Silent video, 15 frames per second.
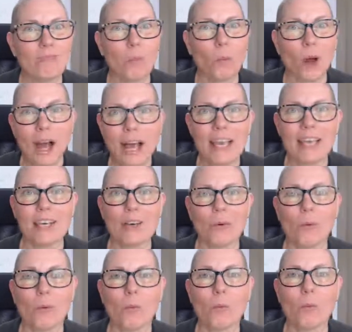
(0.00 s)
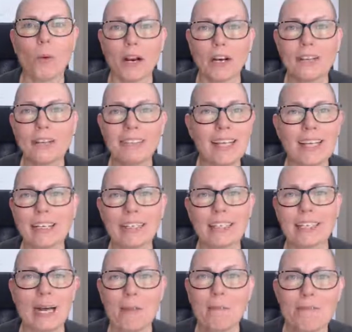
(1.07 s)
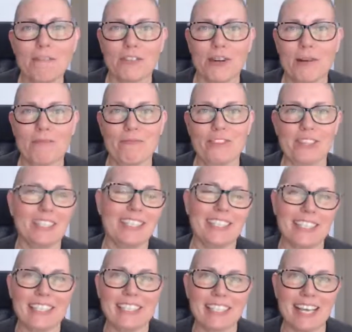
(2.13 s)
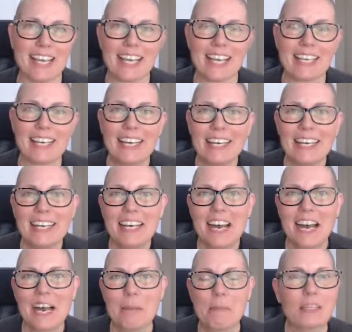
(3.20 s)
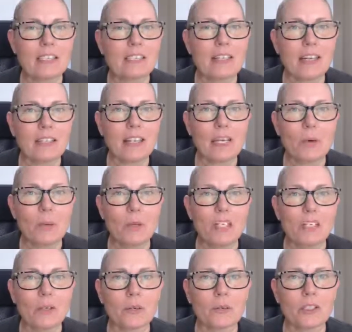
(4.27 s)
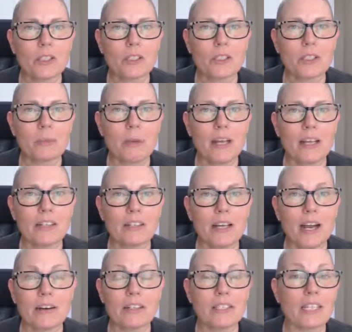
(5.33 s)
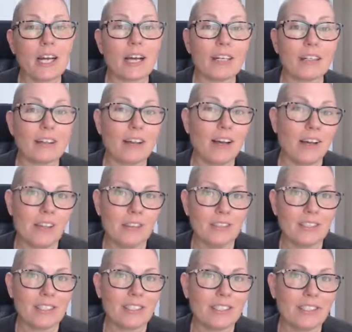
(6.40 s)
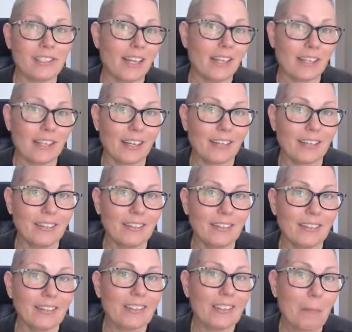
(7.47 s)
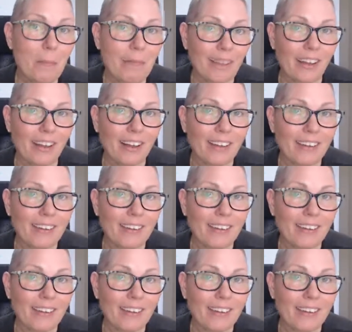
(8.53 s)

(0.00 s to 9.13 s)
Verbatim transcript: why. Where does that come from, for goodness sake? Um, it's not like we don't all spend our entire lives selling something.